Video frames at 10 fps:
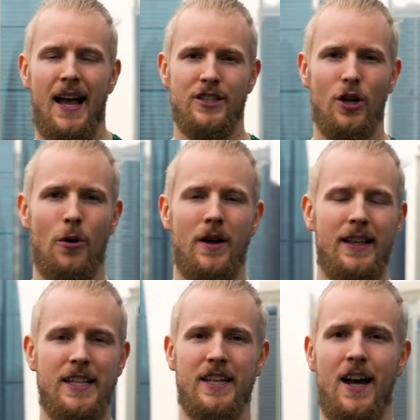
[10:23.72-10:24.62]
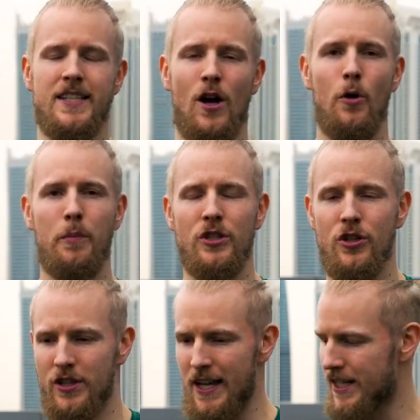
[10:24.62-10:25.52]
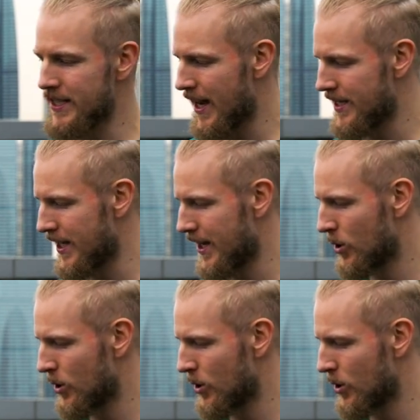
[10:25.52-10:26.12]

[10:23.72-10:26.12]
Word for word: So that's it guys, I hope you enjoyed this exercise.